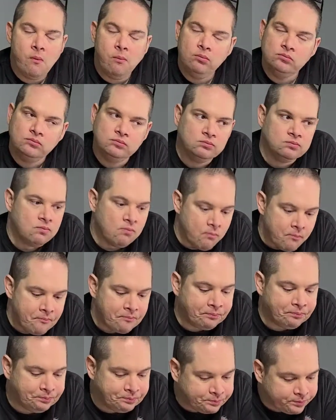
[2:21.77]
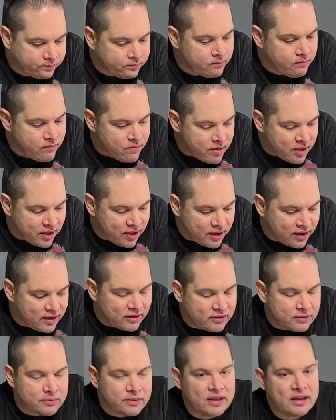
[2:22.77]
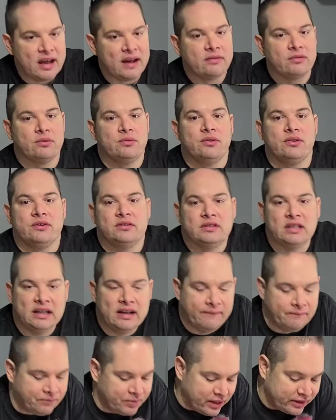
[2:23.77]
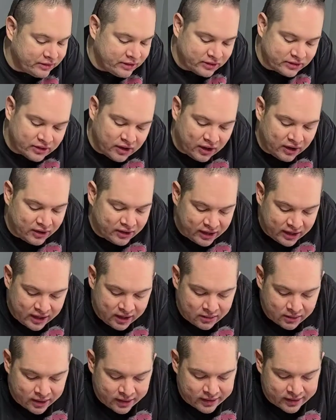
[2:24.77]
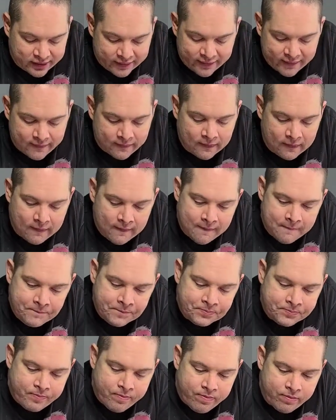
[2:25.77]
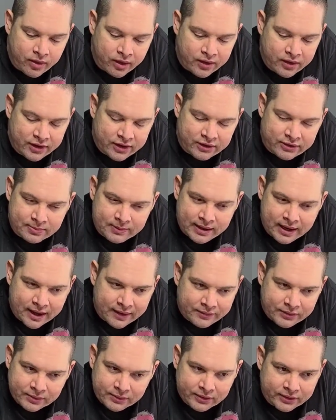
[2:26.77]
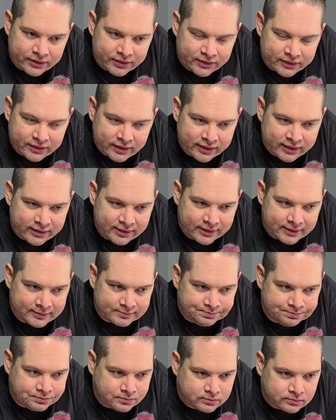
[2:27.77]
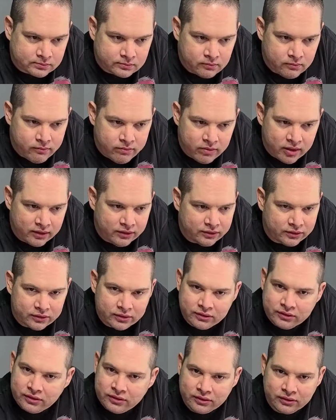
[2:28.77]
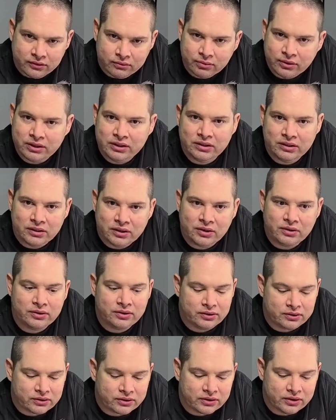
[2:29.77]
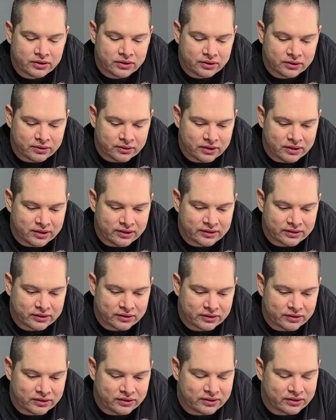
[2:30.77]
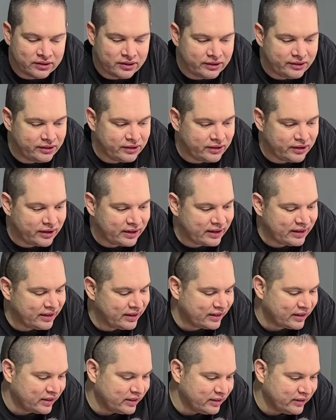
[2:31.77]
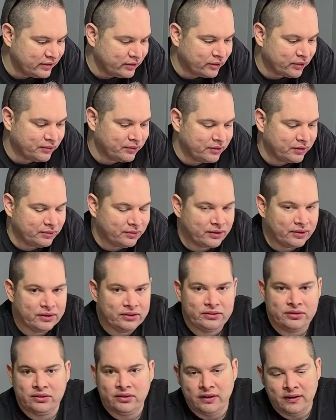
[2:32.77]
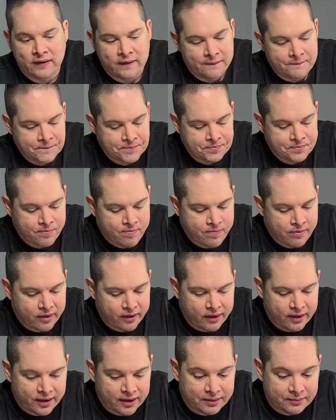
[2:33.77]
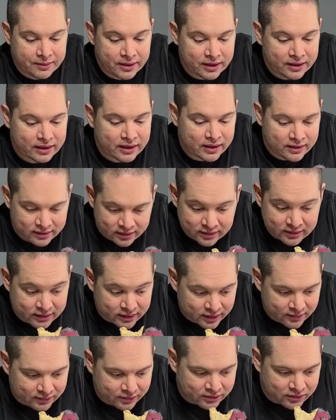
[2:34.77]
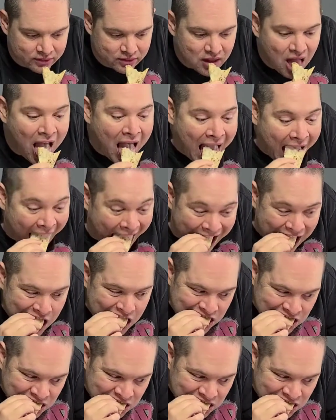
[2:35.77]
Mm. It hits me afterwards. Um, that's a solid A right there. It hits me afterwards. It's like a um, just when you know it's good ingredients are using in here, I get like an endorphin rush. Yeah, man, that that was good. Mm-hmm.